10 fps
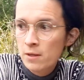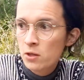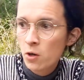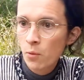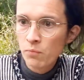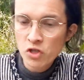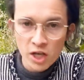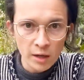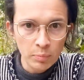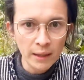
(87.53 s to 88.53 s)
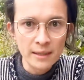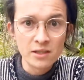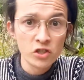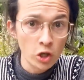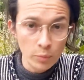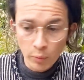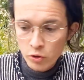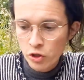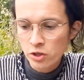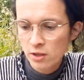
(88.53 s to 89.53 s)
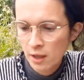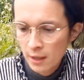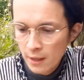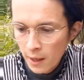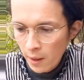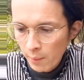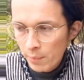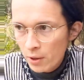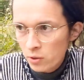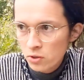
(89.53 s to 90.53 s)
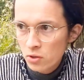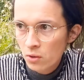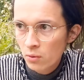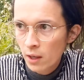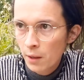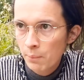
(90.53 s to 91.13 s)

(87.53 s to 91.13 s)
So share plates, share portions, but also